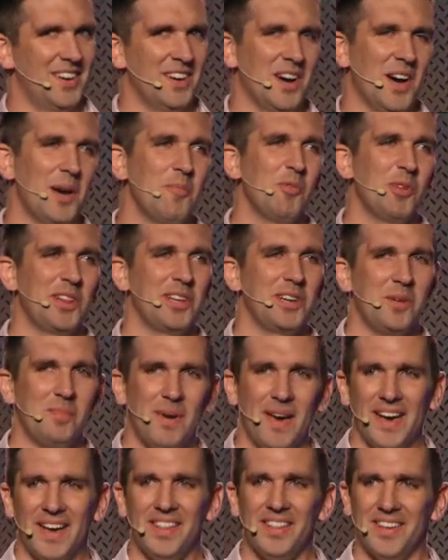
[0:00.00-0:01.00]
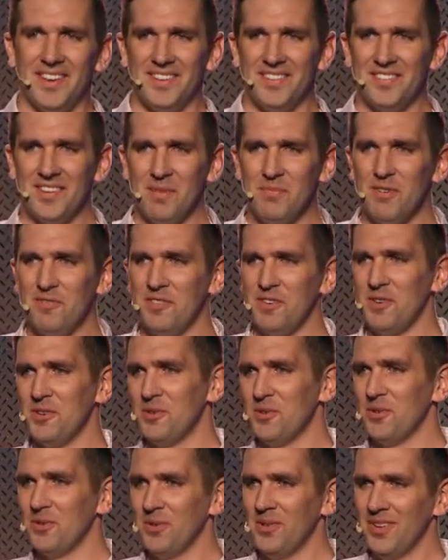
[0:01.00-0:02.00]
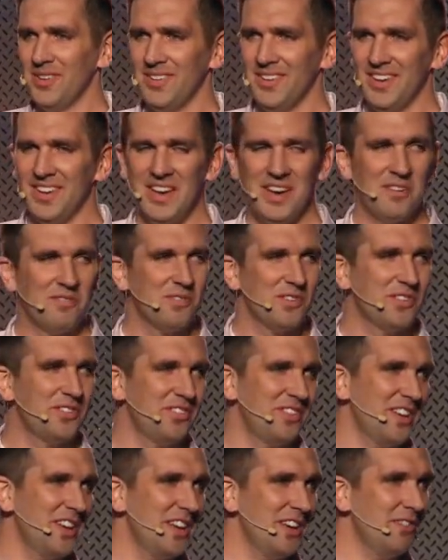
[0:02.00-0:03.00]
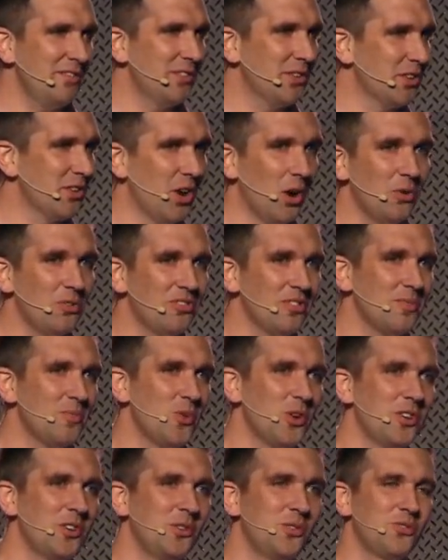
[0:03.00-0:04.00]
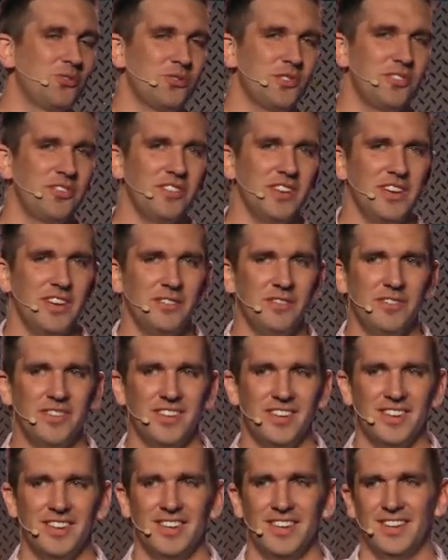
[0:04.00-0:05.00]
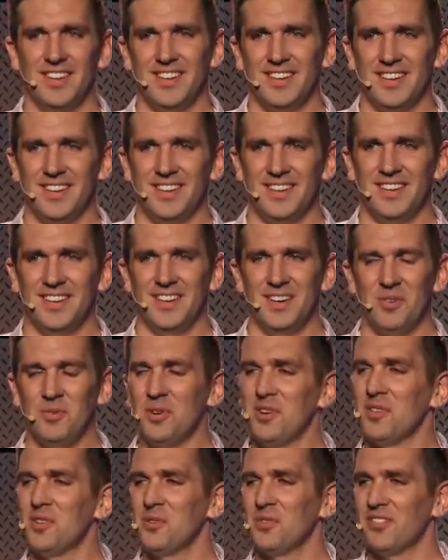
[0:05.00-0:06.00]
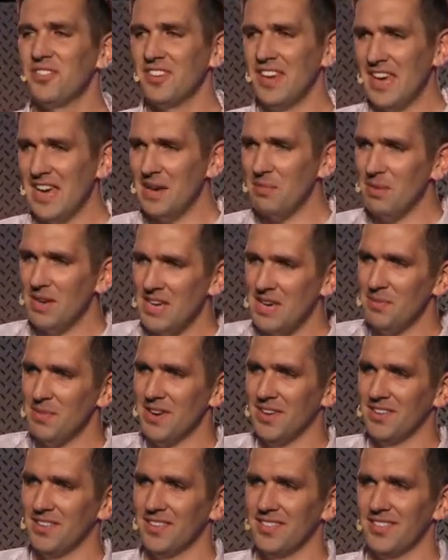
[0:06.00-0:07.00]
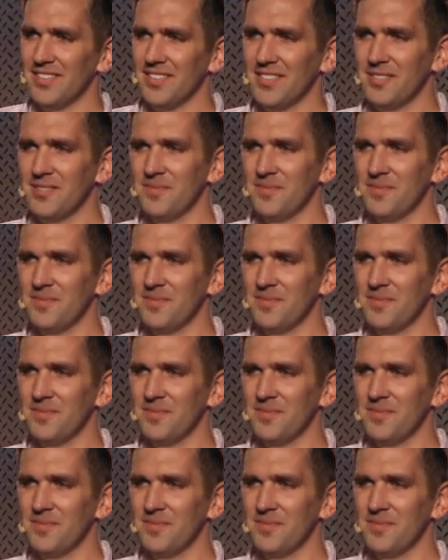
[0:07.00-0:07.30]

I'm willing to bet that some of you have received or know someone who's received one of those scam emails,